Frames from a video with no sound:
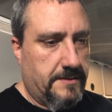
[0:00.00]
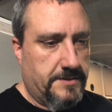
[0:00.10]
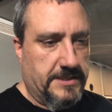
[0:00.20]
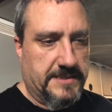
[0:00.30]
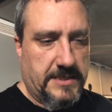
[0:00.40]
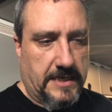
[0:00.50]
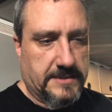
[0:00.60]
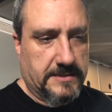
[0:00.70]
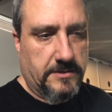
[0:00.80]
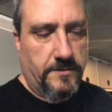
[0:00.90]
Cheese sauce
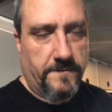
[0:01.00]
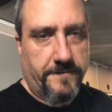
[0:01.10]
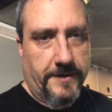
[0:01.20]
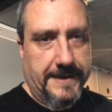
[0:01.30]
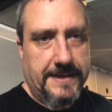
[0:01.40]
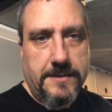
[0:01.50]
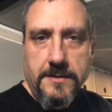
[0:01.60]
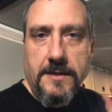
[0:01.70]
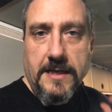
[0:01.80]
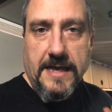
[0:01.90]
is gluten-free,
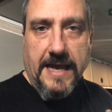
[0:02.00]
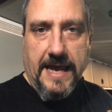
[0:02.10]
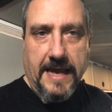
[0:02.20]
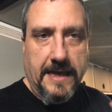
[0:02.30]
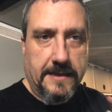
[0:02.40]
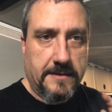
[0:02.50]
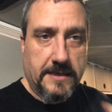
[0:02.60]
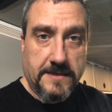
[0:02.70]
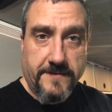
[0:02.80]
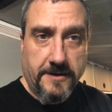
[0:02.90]
and
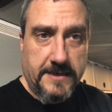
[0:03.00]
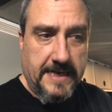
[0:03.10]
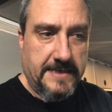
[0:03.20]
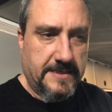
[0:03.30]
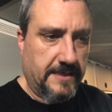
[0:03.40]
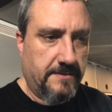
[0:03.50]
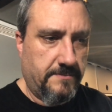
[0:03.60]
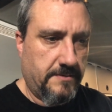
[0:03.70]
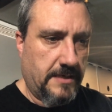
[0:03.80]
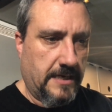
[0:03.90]
it's very tasty.
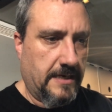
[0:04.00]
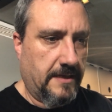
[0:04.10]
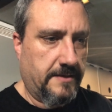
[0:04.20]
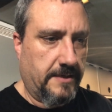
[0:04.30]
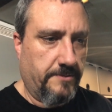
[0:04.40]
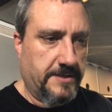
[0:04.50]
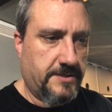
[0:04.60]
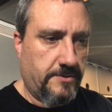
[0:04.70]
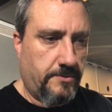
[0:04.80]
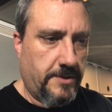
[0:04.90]
The
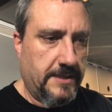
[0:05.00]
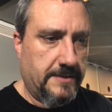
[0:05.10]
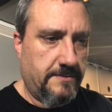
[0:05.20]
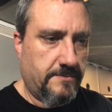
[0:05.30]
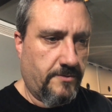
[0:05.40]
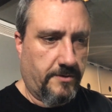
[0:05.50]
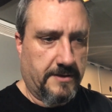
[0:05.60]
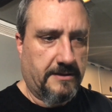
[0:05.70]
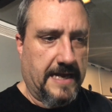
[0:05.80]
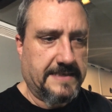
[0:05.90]
original one, or the
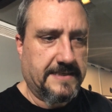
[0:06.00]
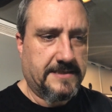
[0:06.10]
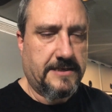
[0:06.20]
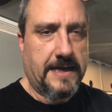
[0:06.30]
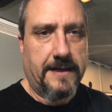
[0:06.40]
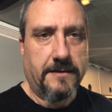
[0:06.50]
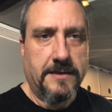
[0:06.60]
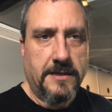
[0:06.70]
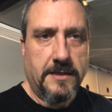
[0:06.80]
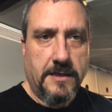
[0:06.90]
classic style,
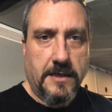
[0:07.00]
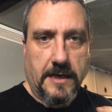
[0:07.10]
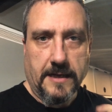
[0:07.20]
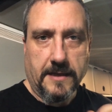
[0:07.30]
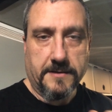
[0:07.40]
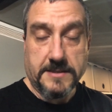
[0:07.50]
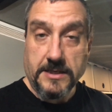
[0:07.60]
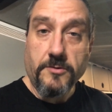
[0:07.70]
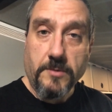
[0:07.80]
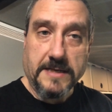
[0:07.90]
the
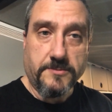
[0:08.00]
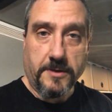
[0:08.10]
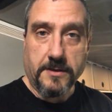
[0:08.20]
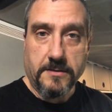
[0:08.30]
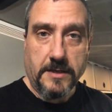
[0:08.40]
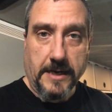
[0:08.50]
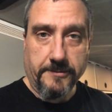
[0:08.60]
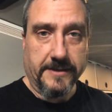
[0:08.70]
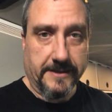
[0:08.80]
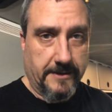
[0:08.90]
Southwest one, I
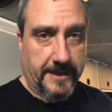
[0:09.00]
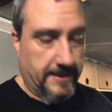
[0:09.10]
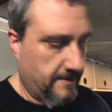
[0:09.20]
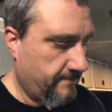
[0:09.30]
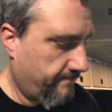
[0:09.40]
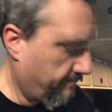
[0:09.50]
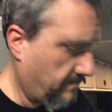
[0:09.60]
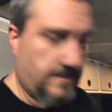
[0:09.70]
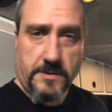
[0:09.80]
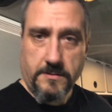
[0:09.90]
really like.
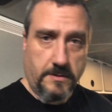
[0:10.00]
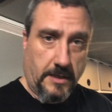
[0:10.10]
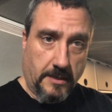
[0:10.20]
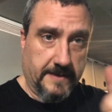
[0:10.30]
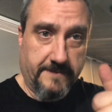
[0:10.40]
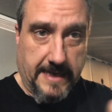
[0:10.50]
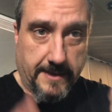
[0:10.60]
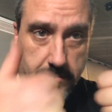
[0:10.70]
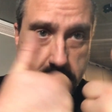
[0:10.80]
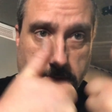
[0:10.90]
I'll give that
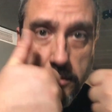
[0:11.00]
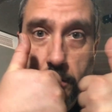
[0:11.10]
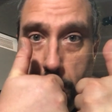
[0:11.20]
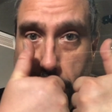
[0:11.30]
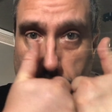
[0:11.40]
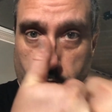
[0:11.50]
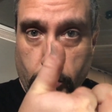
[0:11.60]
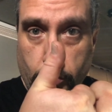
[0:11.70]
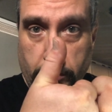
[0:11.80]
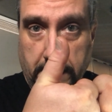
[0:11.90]

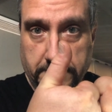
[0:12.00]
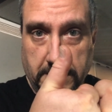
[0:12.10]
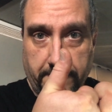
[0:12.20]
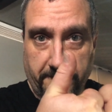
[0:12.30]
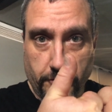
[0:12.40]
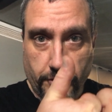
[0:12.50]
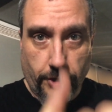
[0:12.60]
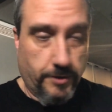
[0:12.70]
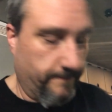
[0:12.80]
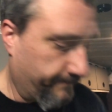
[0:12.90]
2 thumbs up for sure.